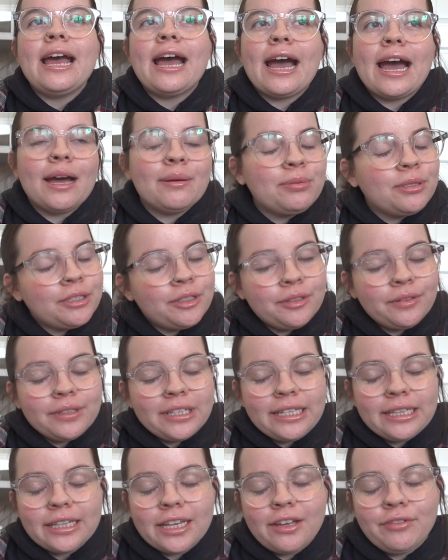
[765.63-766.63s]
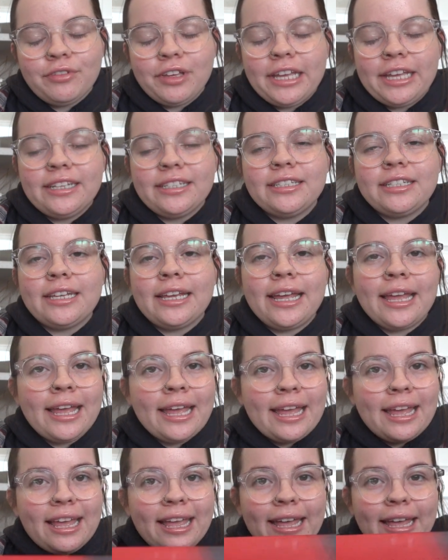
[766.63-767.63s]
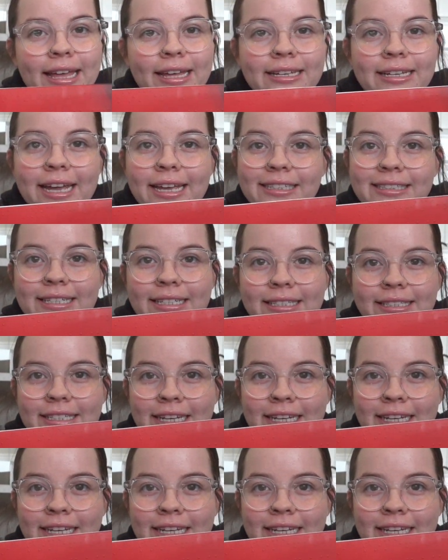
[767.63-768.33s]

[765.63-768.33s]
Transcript: Absolutely love it, and I did